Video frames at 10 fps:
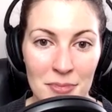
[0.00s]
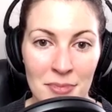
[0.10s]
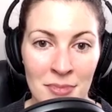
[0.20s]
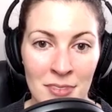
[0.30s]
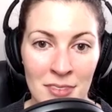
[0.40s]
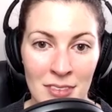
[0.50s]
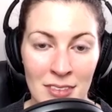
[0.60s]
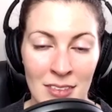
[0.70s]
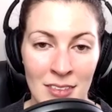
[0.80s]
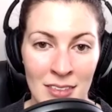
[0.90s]

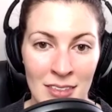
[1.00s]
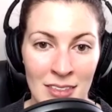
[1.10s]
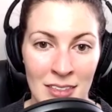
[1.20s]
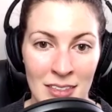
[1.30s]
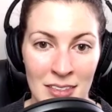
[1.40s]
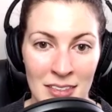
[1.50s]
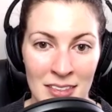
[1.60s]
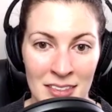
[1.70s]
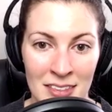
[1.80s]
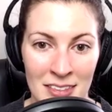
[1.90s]

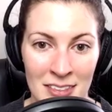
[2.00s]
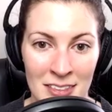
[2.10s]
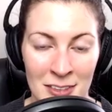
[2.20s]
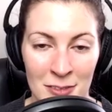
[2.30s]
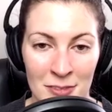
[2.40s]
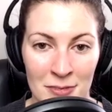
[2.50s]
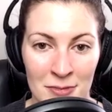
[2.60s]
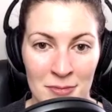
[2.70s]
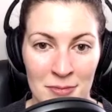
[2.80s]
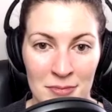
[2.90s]

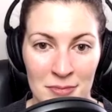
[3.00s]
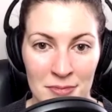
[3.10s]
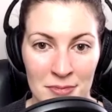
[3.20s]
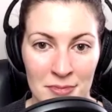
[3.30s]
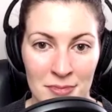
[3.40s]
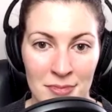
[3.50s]
(not speaking)